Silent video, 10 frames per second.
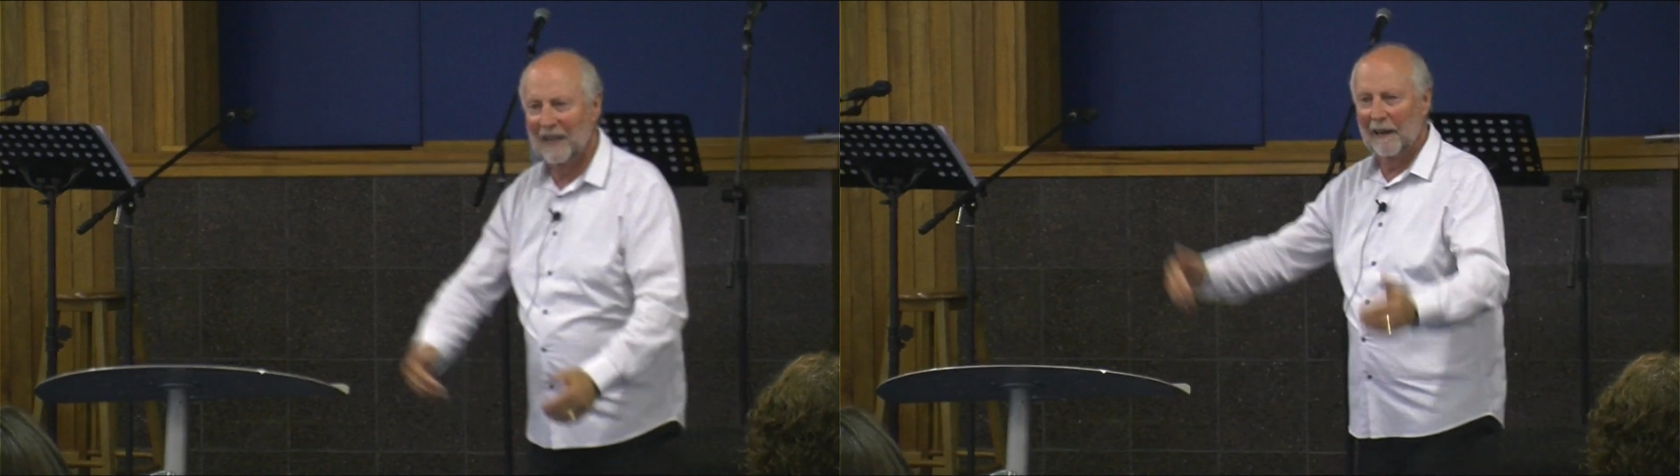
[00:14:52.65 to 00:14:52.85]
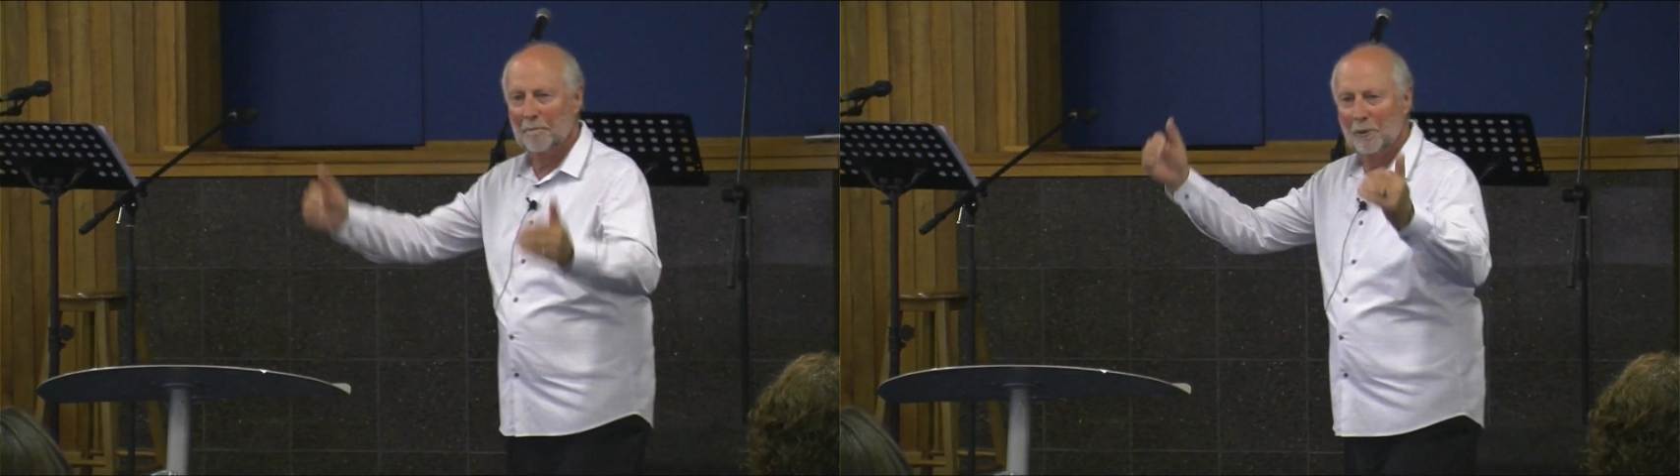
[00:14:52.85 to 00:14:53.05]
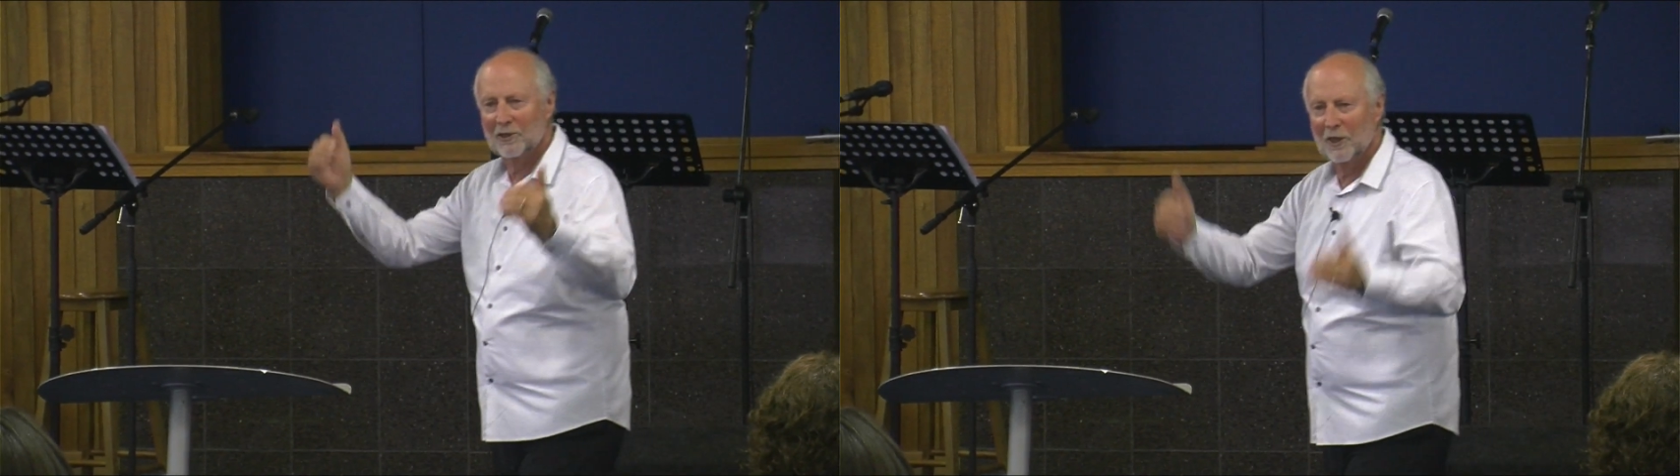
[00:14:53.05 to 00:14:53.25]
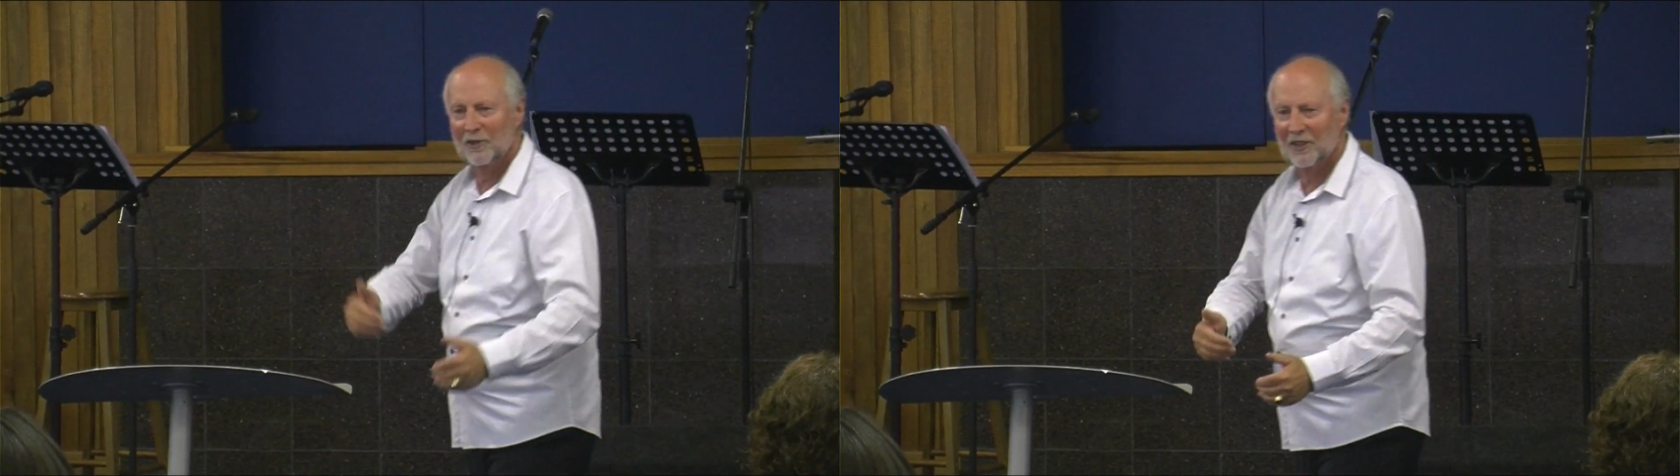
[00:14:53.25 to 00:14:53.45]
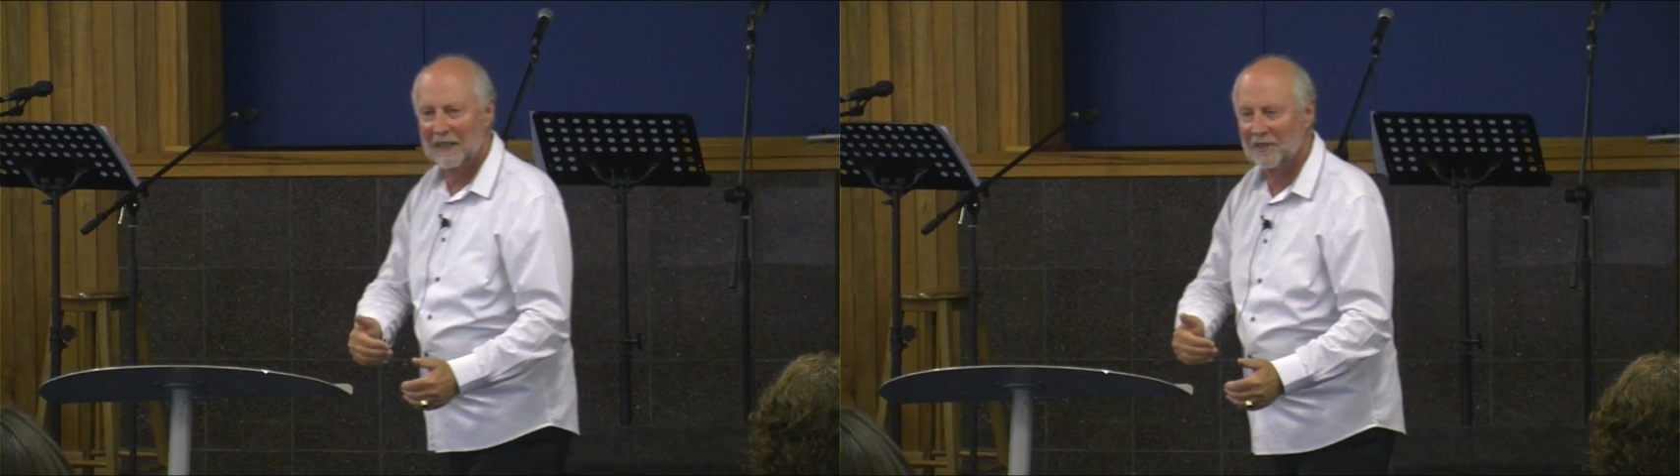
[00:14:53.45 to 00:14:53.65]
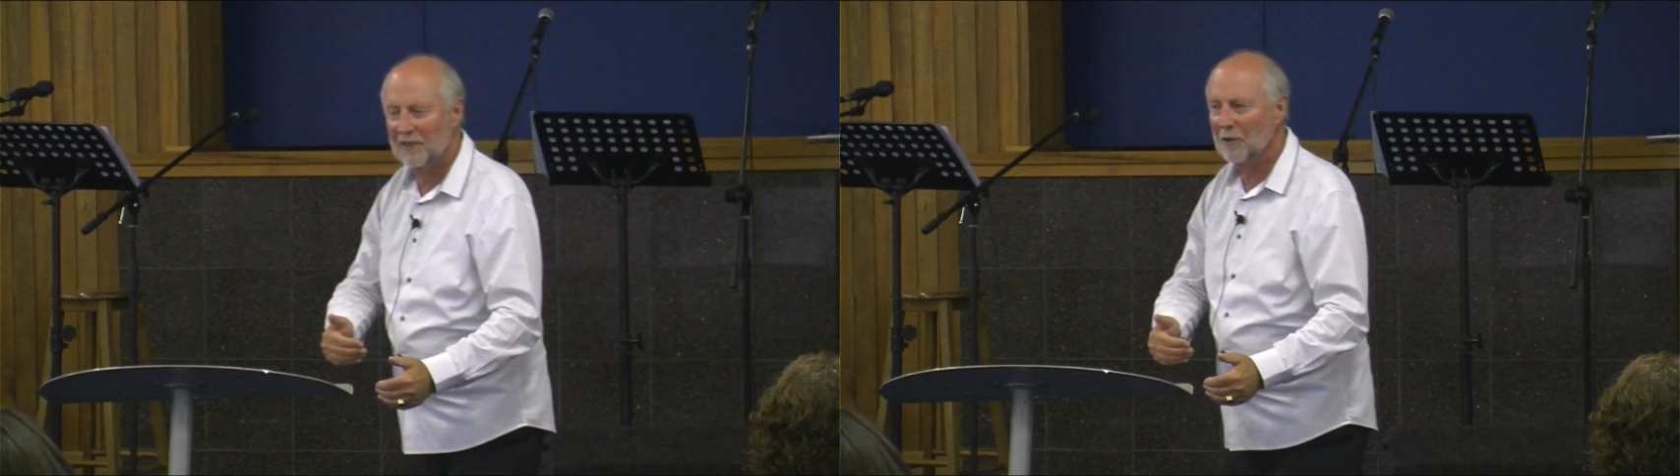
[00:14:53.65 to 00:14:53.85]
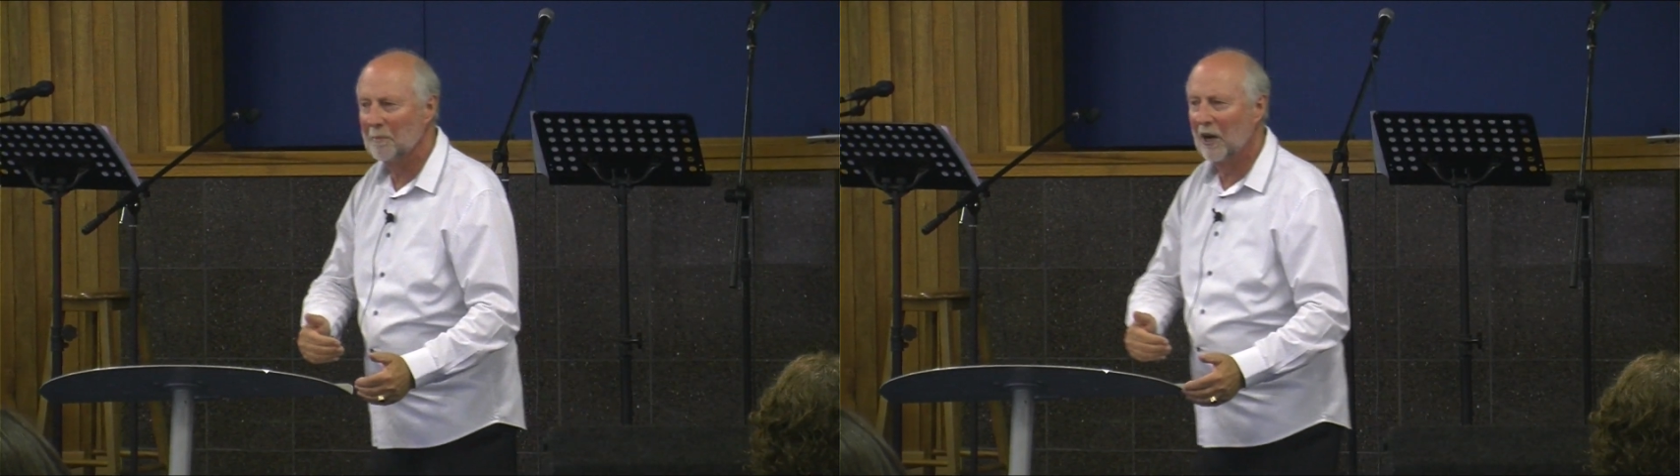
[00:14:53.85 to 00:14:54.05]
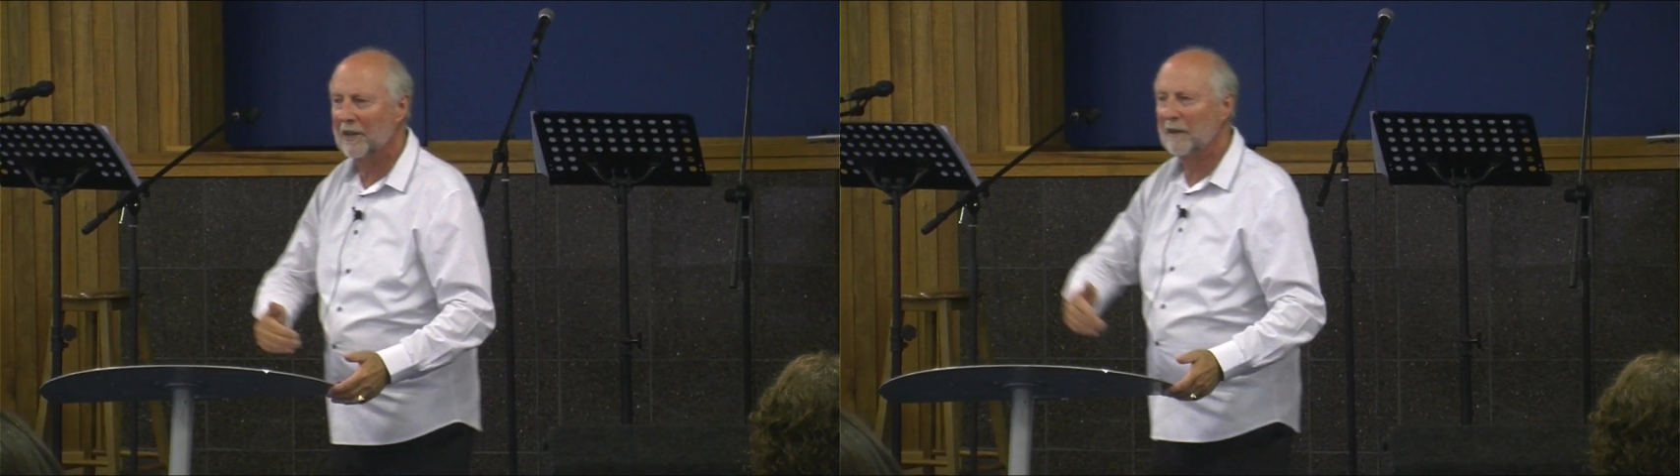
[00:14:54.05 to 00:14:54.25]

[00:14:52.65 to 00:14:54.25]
that and puts those things in your mind,